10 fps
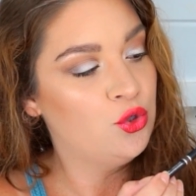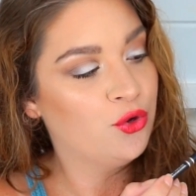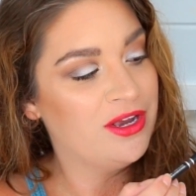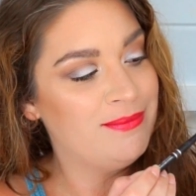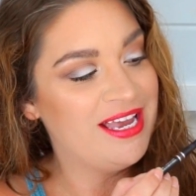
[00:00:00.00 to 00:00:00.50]

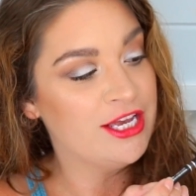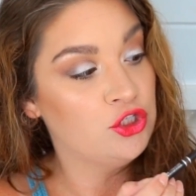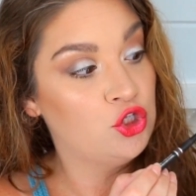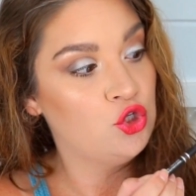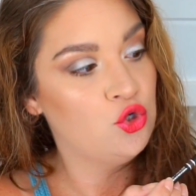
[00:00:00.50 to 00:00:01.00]
creamy
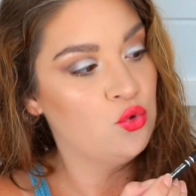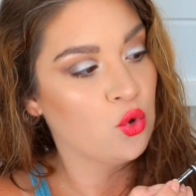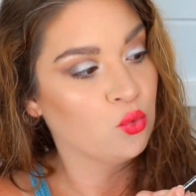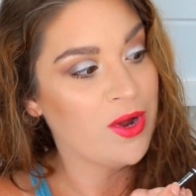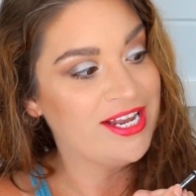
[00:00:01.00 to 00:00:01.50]
and too
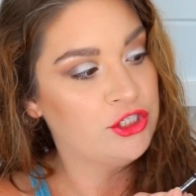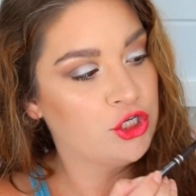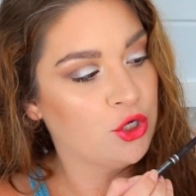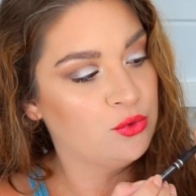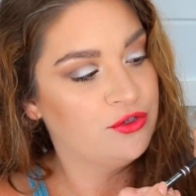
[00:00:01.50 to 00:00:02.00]
red
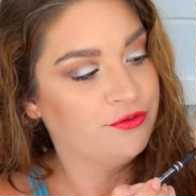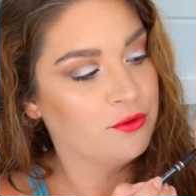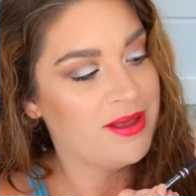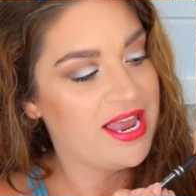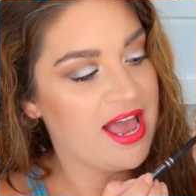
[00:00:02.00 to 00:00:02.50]
toned
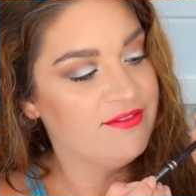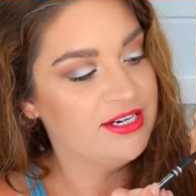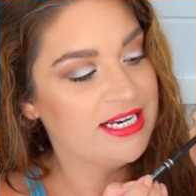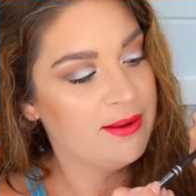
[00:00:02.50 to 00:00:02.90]
for me. Every time